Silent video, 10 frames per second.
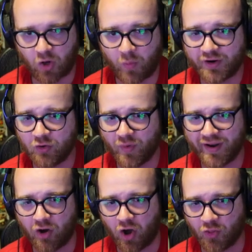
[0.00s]
You gonna
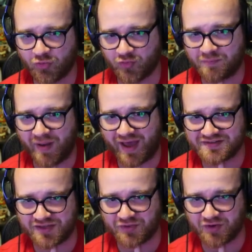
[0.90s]
win all 3
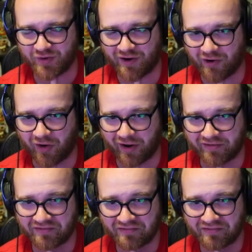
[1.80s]
paths? I think we are, right?